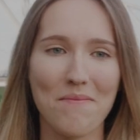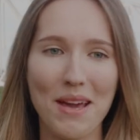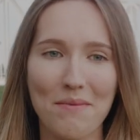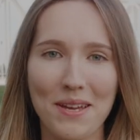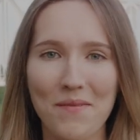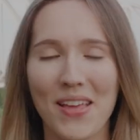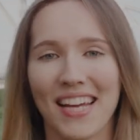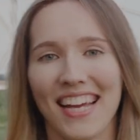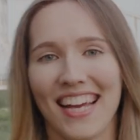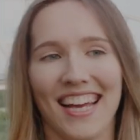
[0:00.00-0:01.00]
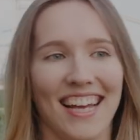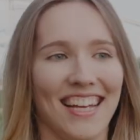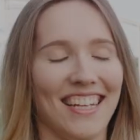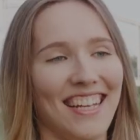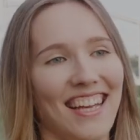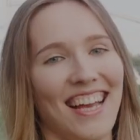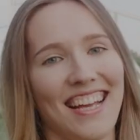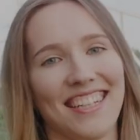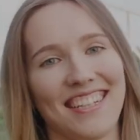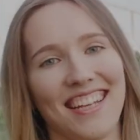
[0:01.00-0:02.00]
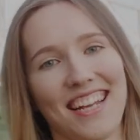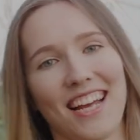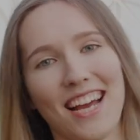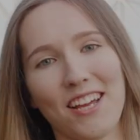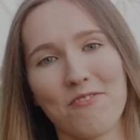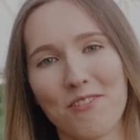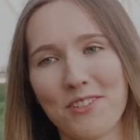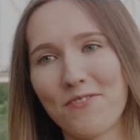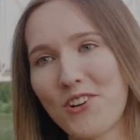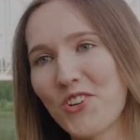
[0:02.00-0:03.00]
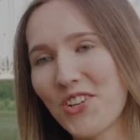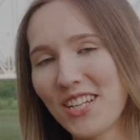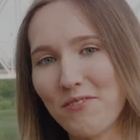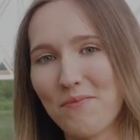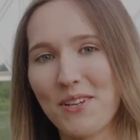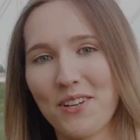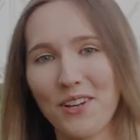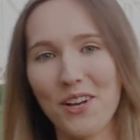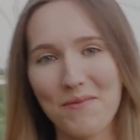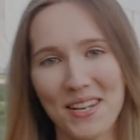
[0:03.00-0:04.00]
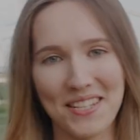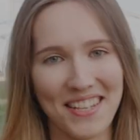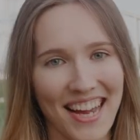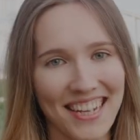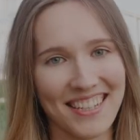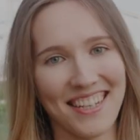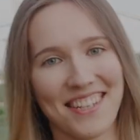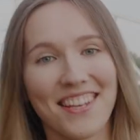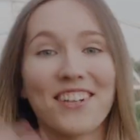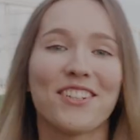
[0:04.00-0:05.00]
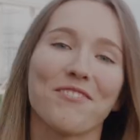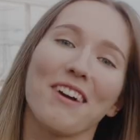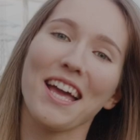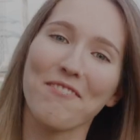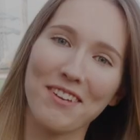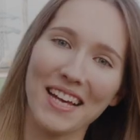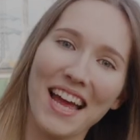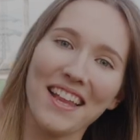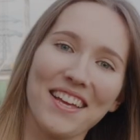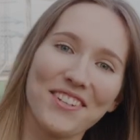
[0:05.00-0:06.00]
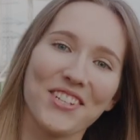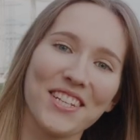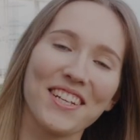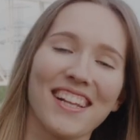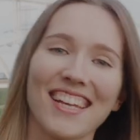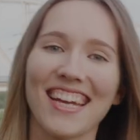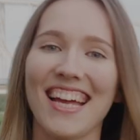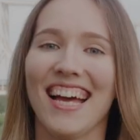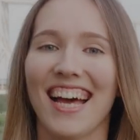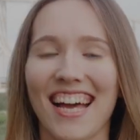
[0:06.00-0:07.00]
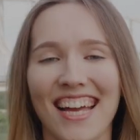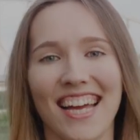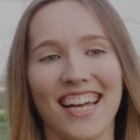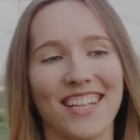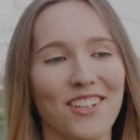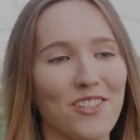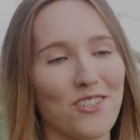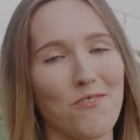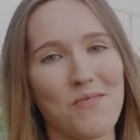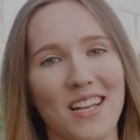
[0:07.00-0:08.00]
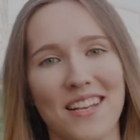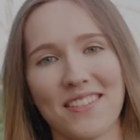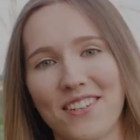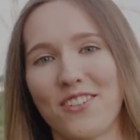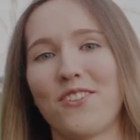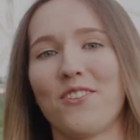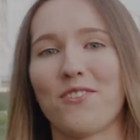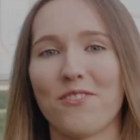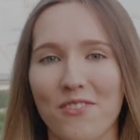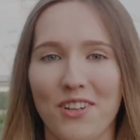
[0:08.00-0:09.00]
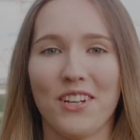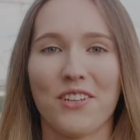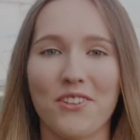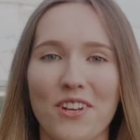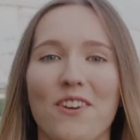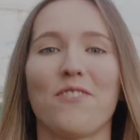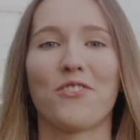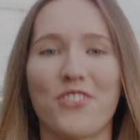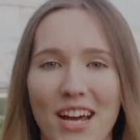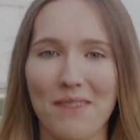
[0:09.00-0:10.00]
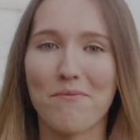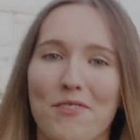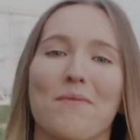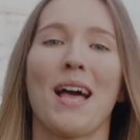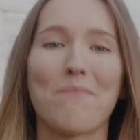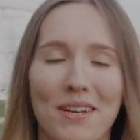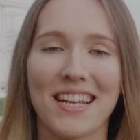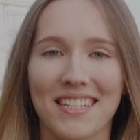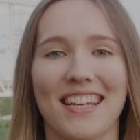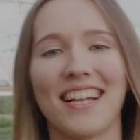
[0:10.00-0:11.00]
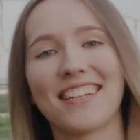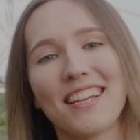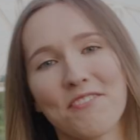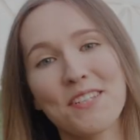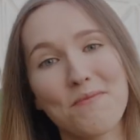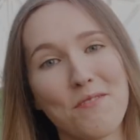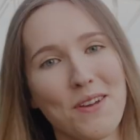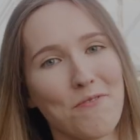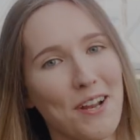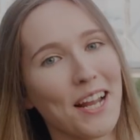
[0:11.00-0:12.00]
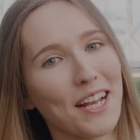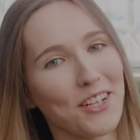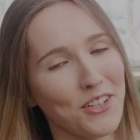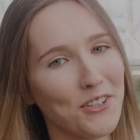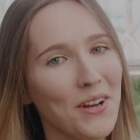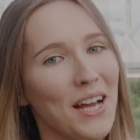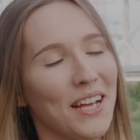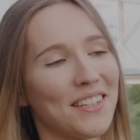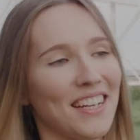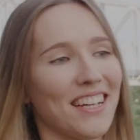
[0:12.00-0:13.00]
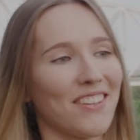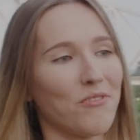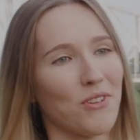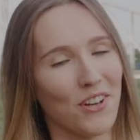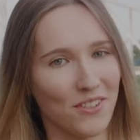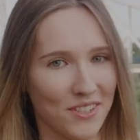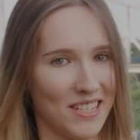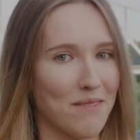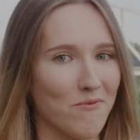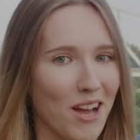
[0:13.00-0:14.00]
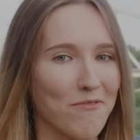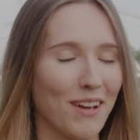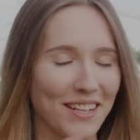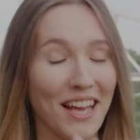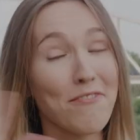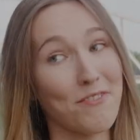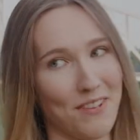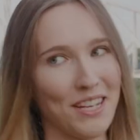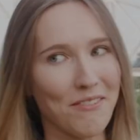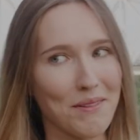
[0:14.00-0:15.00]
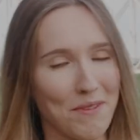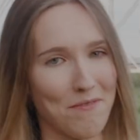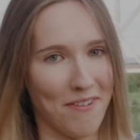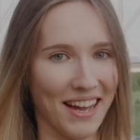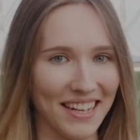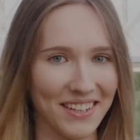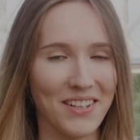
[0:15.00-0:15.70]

maybe, and then I was very relieved because on my side they started waving energetically, and also Mila started to, you know, jump from happiness, and that was the moment when I knew that we are on the same wave and everything will be fine.